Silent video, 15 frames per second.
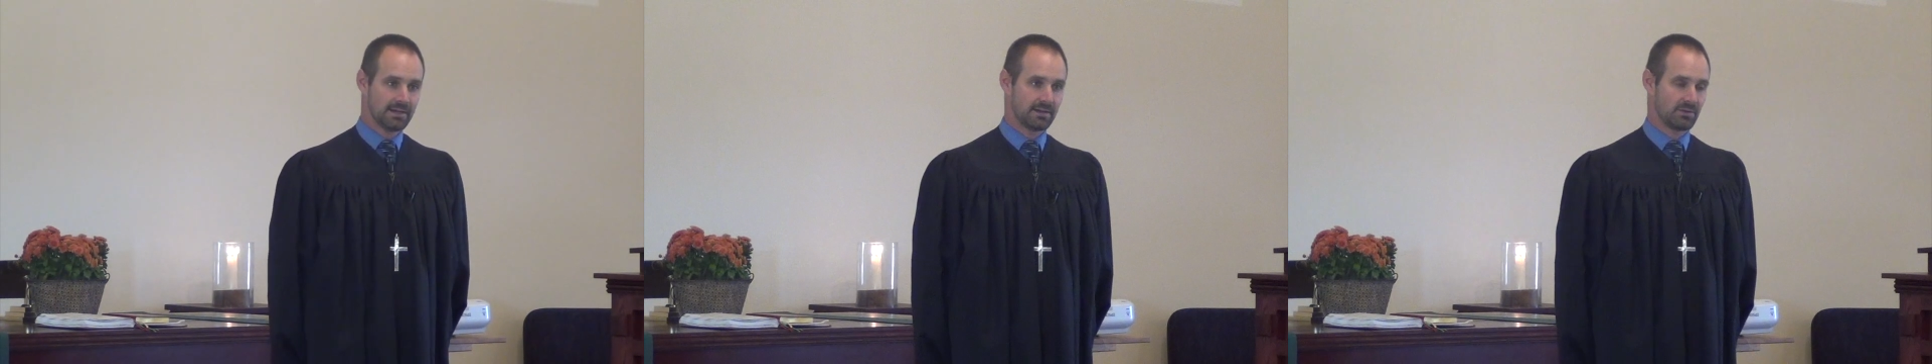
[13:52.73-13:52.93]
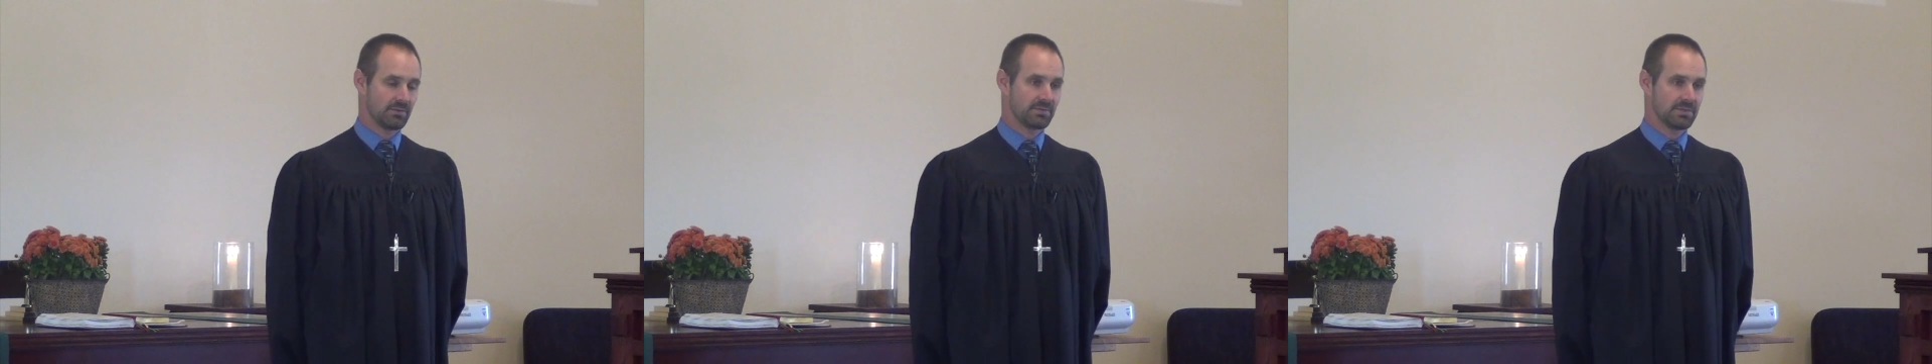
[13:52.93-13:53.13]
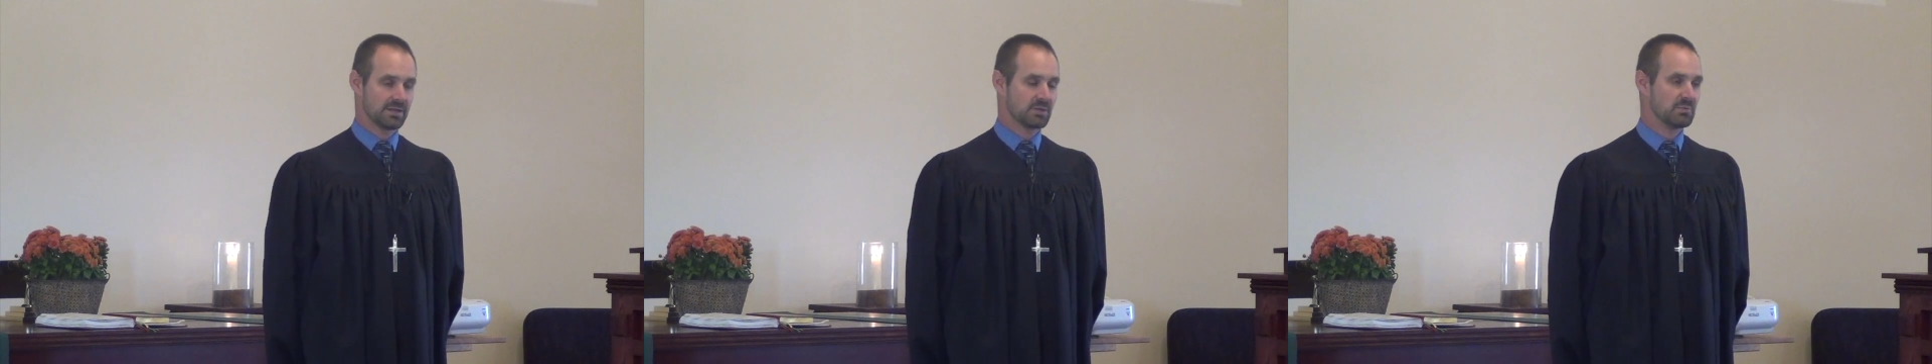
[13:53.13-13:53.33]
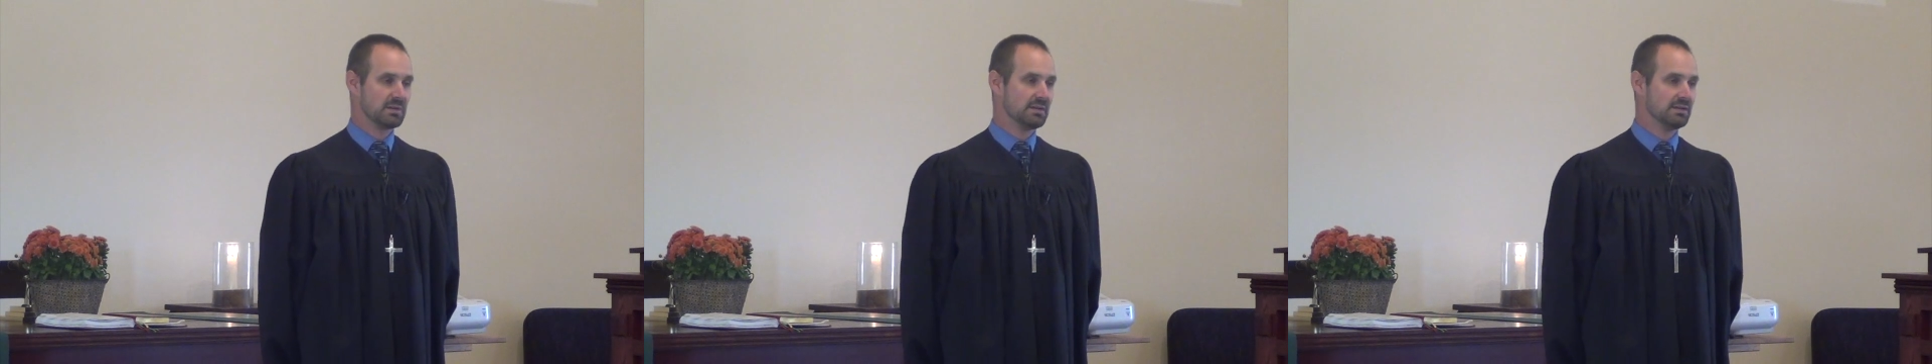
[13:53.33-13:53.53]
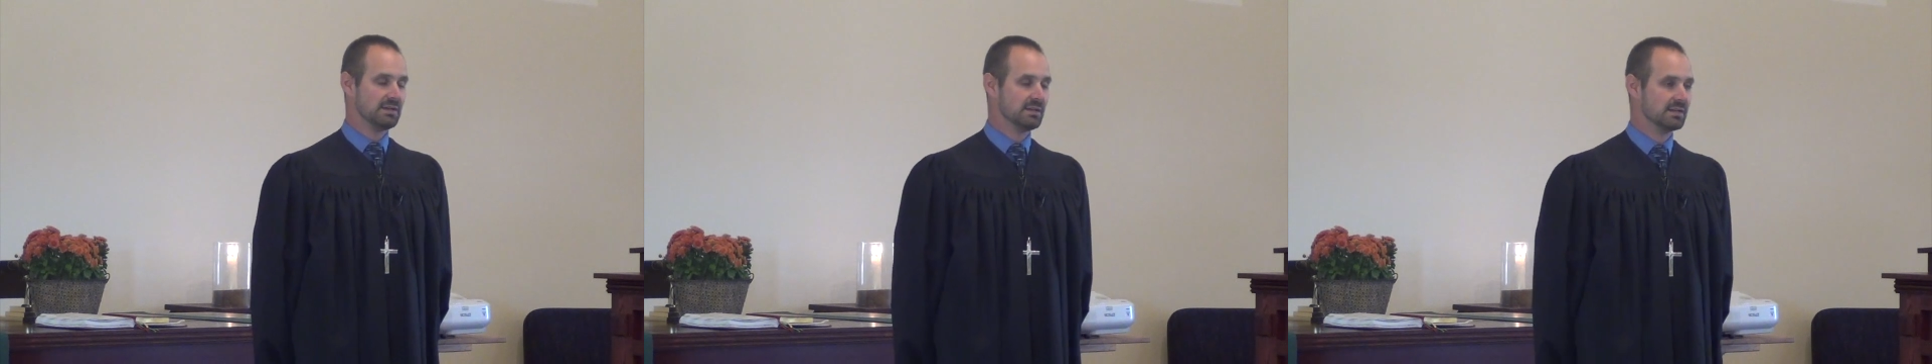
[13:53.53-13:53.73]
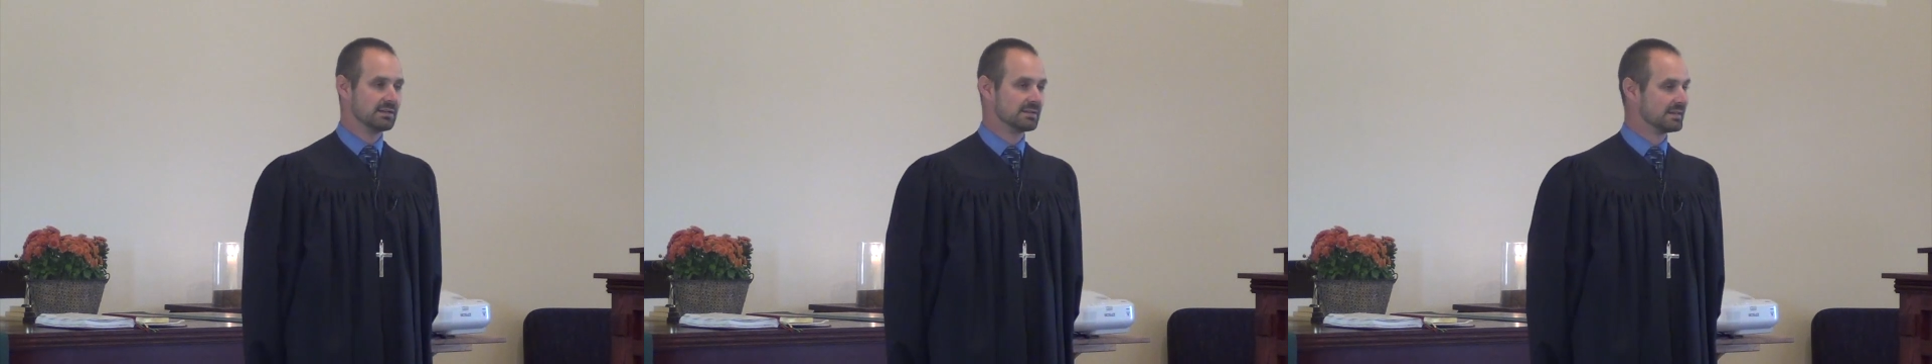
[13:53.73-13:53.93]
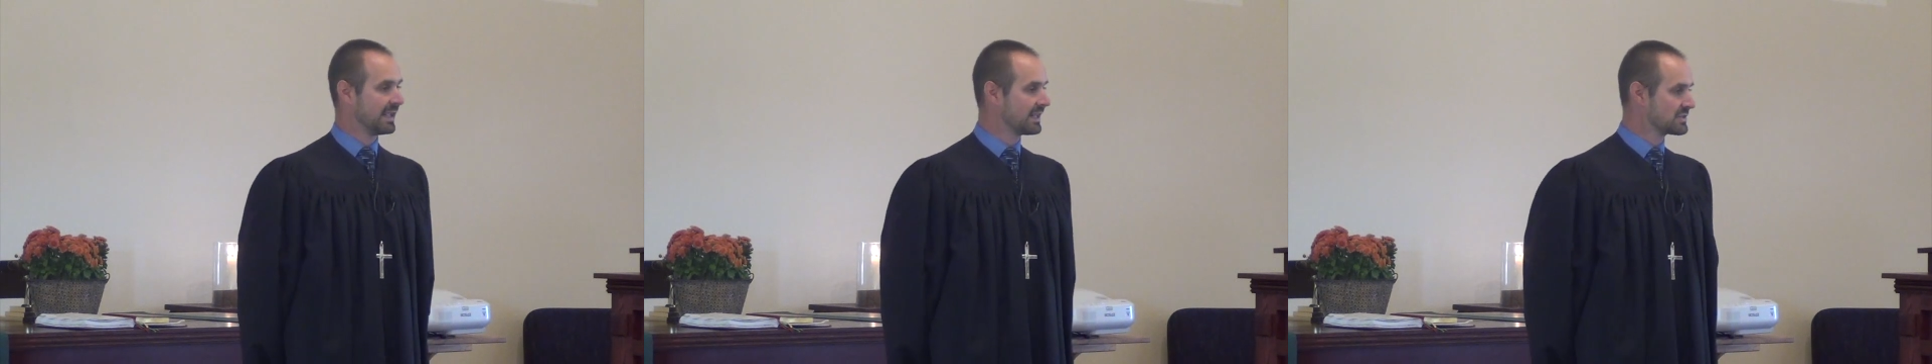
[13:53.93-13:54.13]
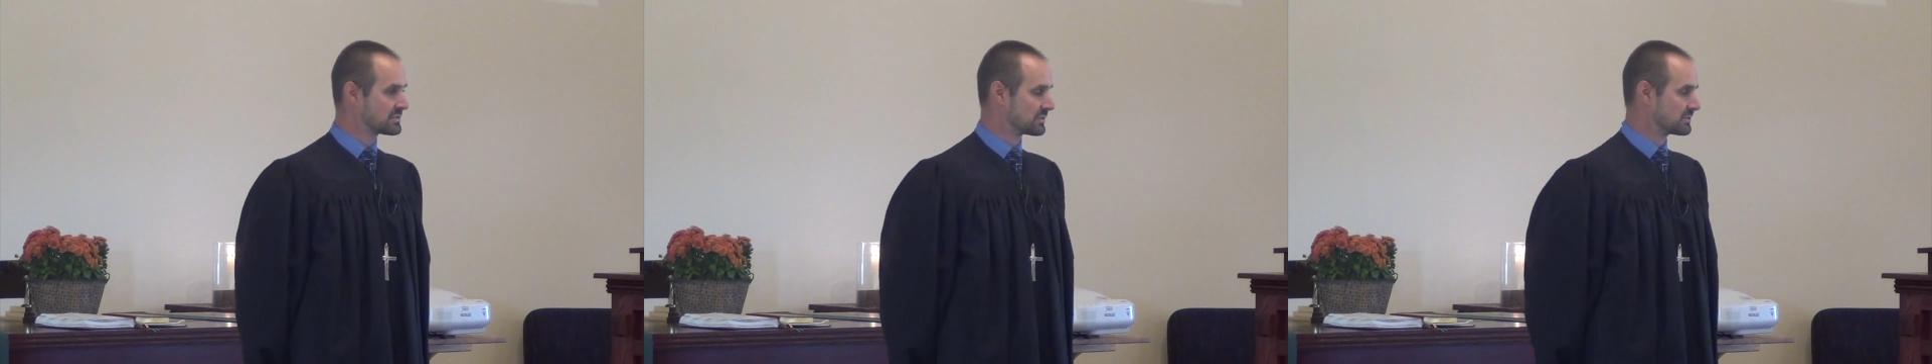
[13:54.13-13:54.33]
I don't think we need an
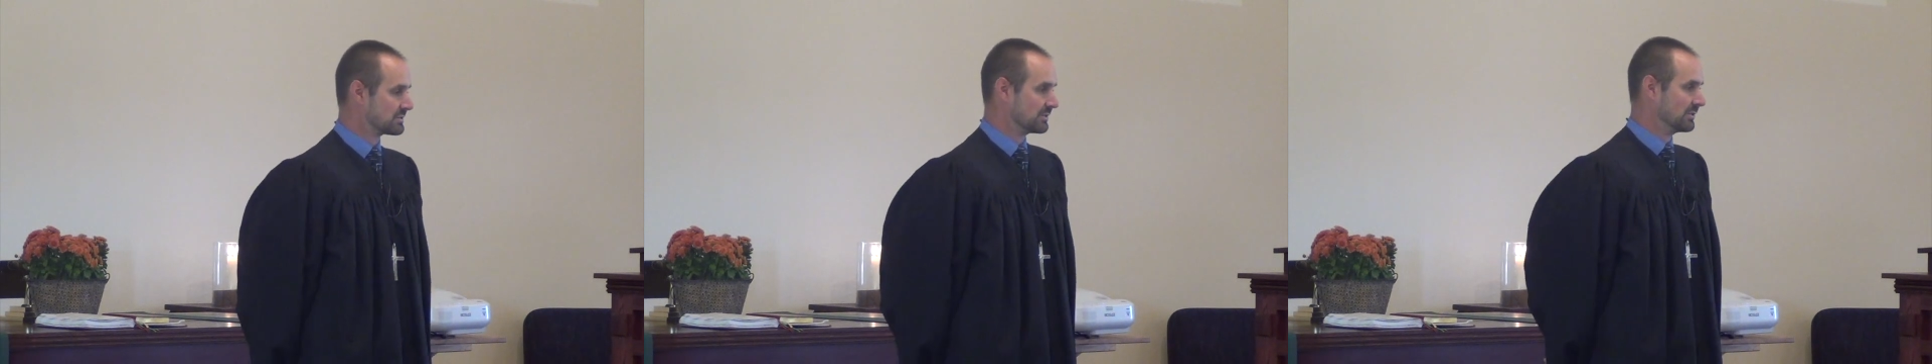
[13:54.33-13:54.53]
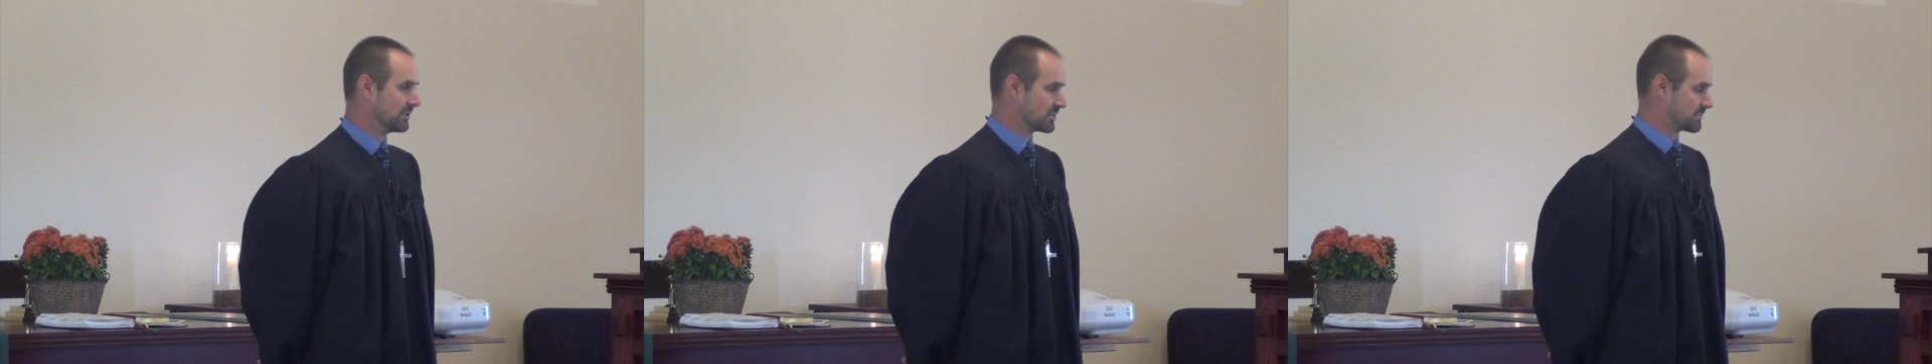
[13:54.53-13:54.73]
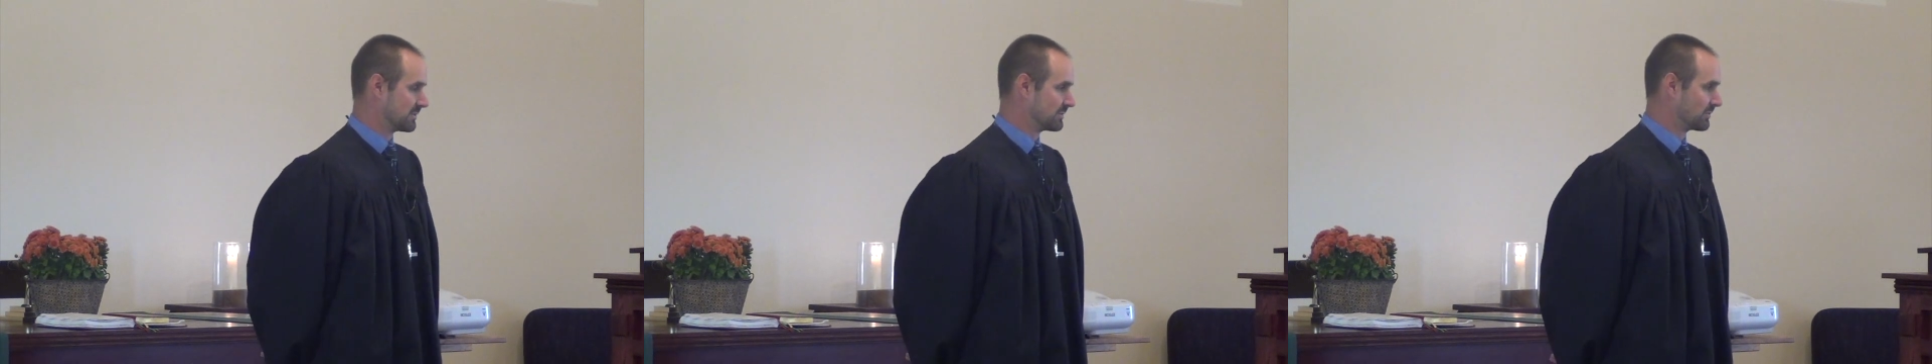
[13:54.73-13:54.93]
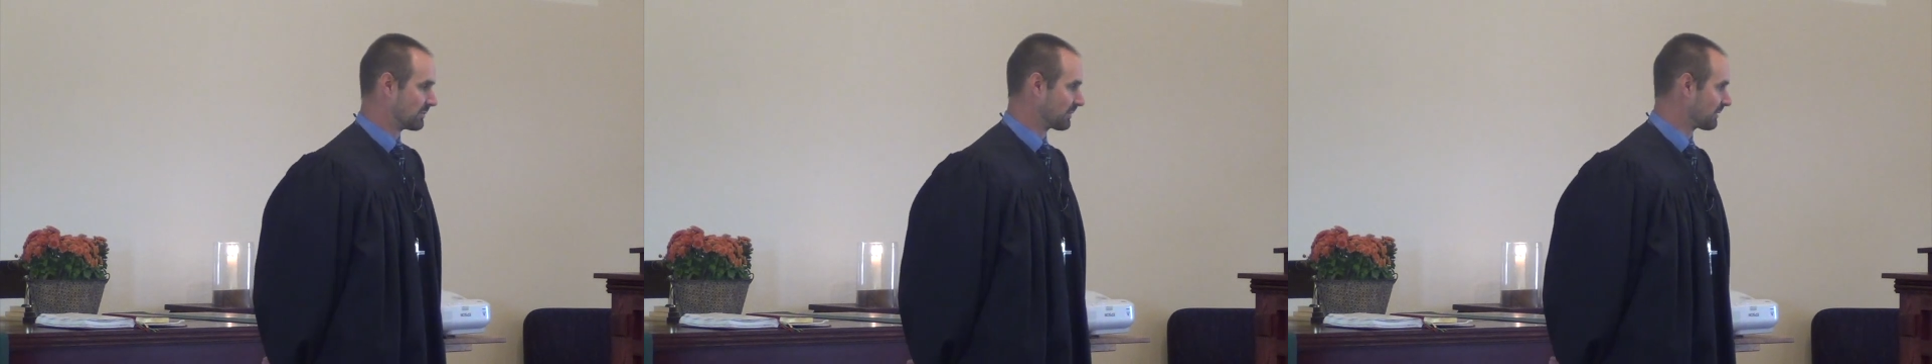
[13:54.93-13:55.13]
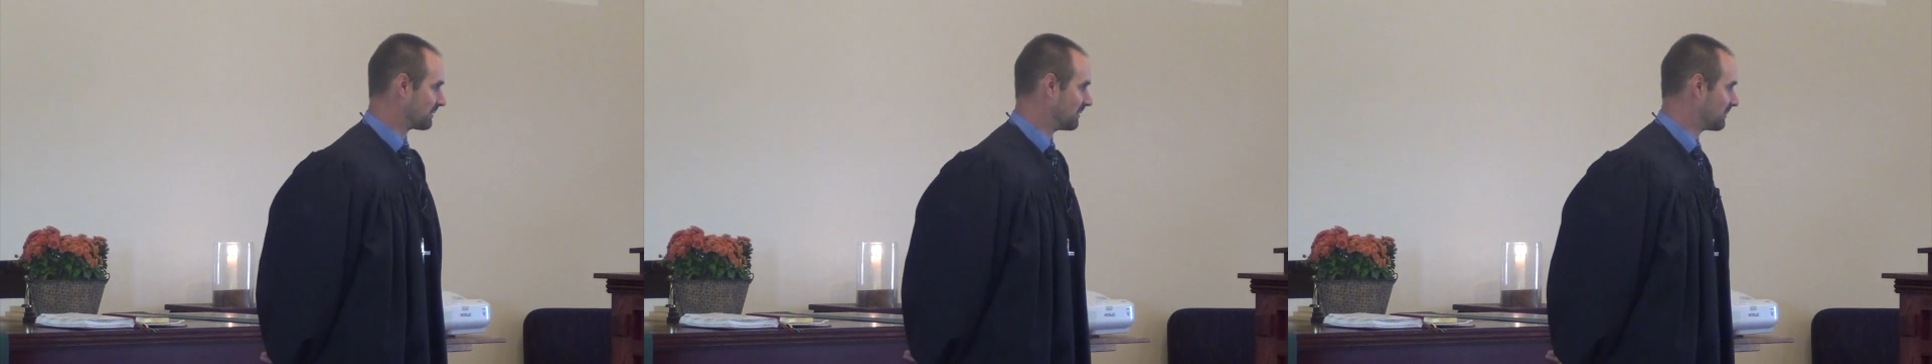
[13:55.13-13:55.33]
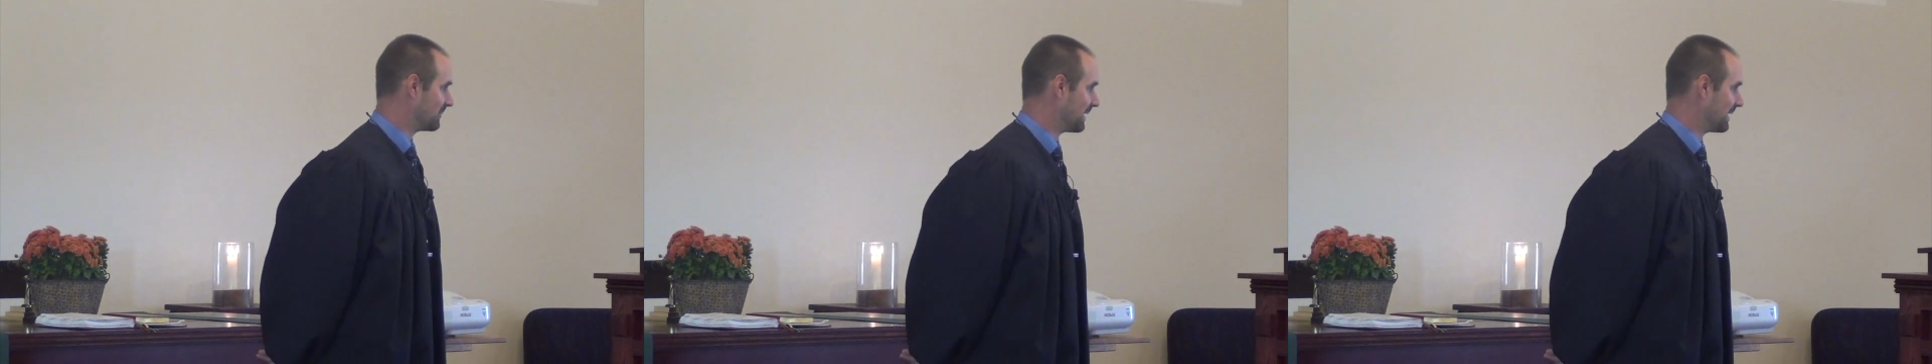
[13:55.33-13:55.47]
answer to those rhetorical